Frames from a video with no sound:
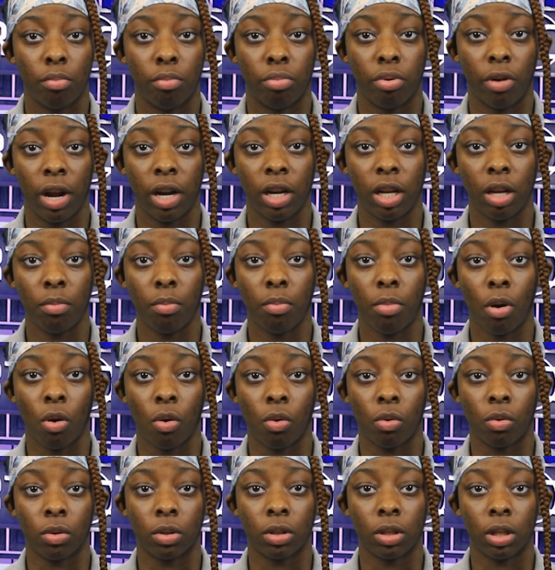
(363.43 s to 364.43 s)
Brandon
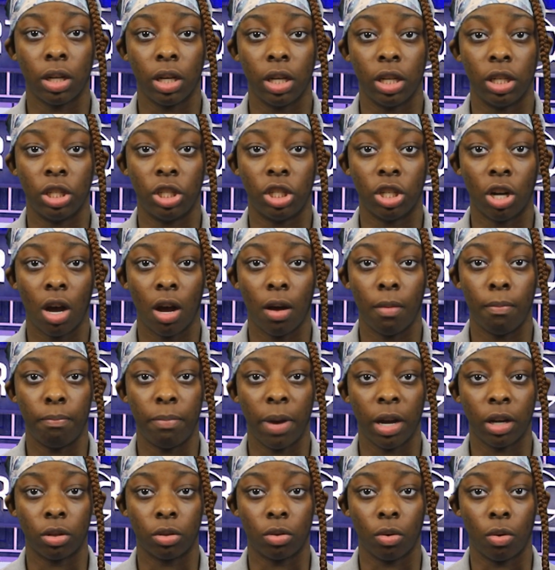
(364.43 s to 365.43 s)
Bowles, and John
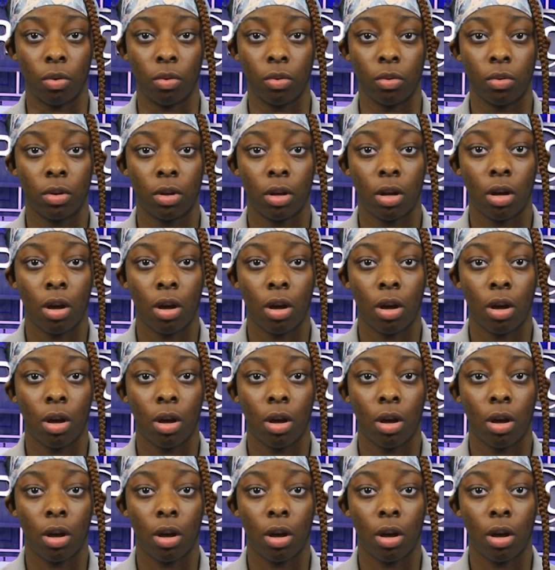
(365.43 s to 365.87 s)
Bechtel.